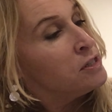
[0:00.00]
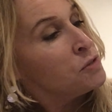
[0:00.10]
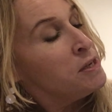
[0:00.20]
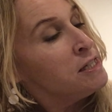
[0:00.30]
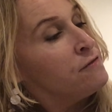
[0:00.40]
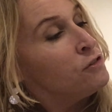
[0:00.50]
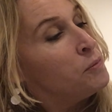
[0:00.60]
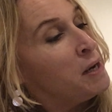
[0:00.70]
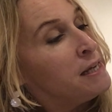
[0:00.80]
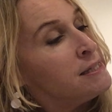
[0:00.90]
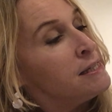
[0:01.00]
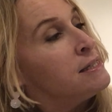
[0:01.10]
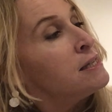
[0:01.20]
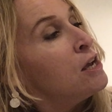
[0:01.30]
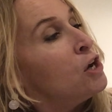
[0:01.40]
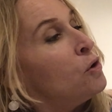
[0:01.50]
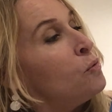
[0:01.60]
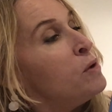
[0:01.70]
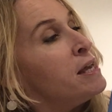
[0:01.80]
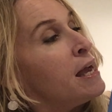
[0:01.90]
24 places,
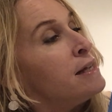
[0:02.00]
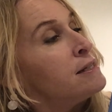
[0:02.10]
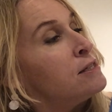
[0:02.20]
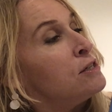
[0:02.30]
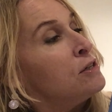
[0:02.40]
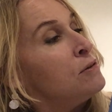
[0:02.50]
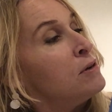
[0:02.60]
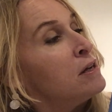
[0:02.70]
we get to